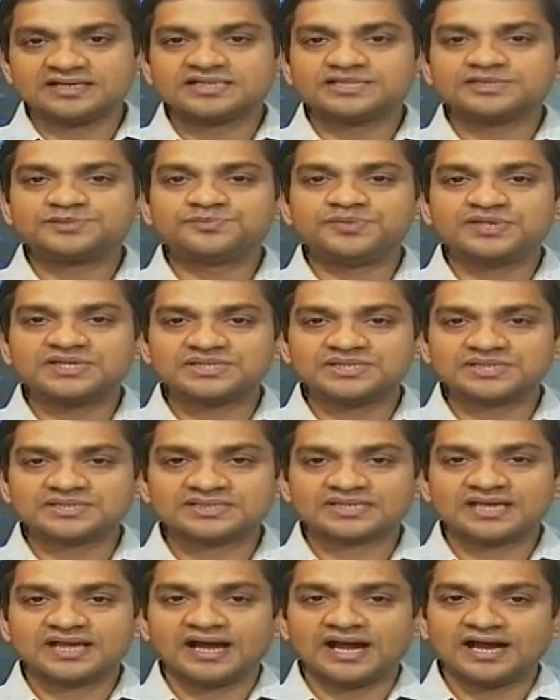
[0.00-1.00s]

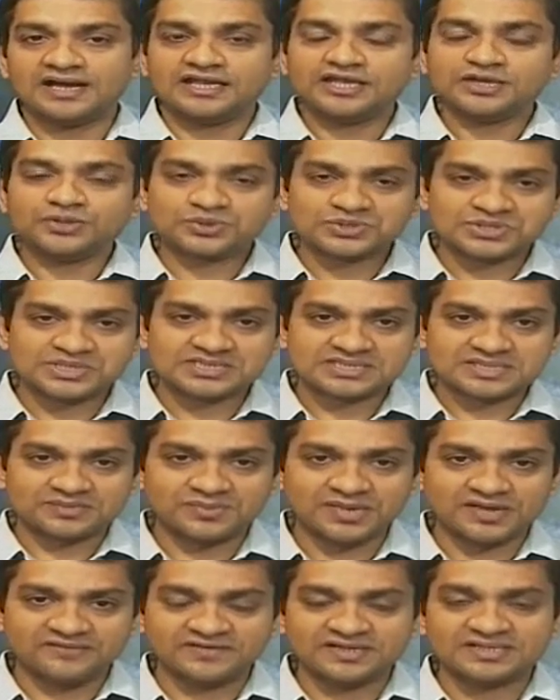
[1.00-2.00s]
species and
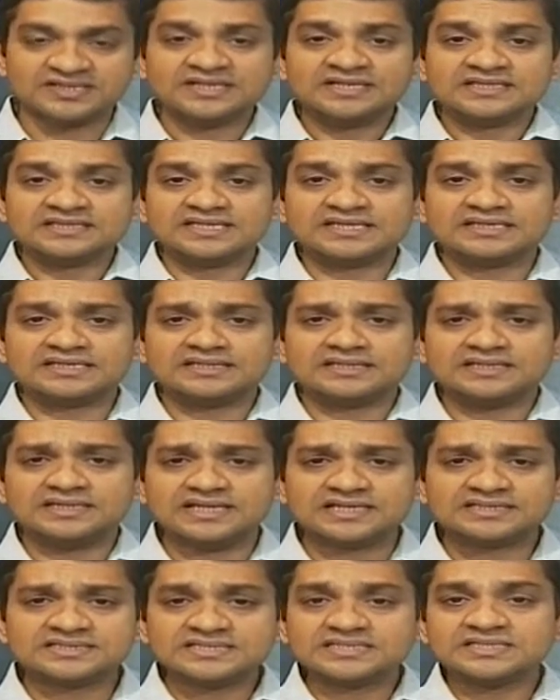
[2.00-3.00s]
ecosystem level that are
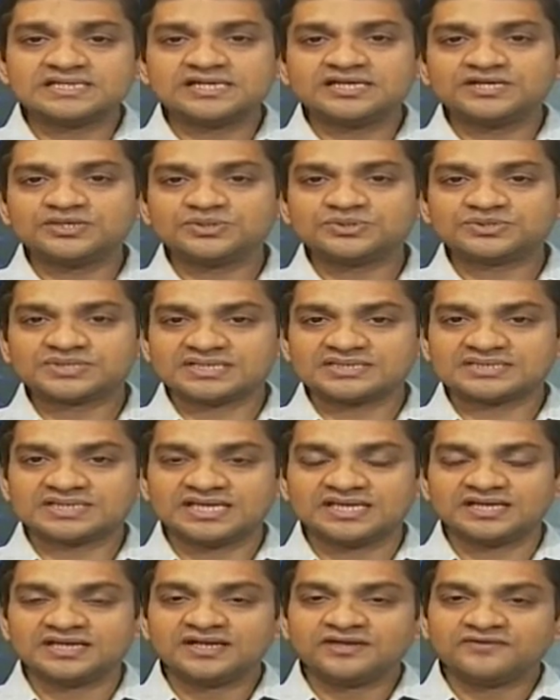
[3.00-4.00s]
necessary to
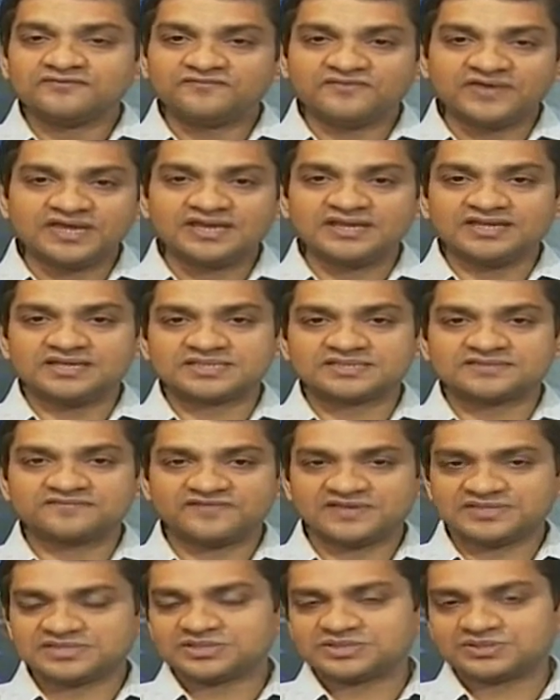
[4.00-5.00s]
sustain various
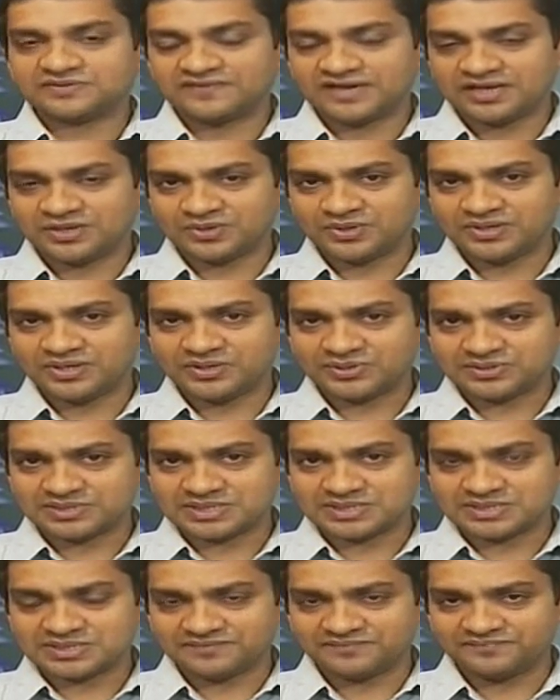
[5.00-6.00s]
facets of
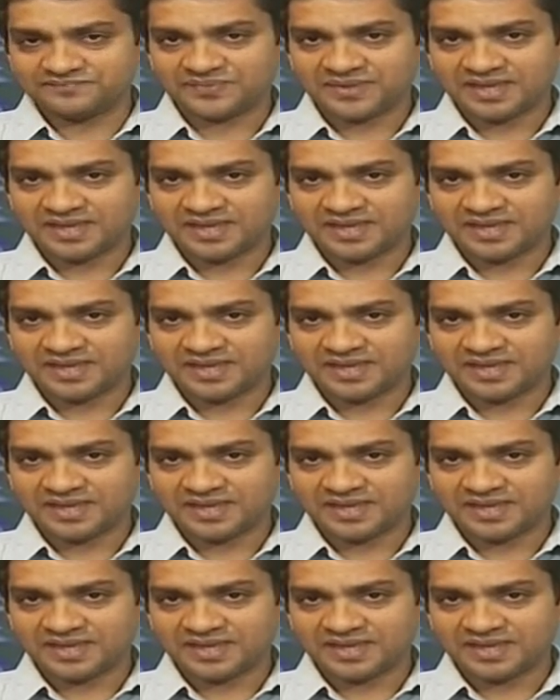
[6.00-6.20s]
agroecosystem,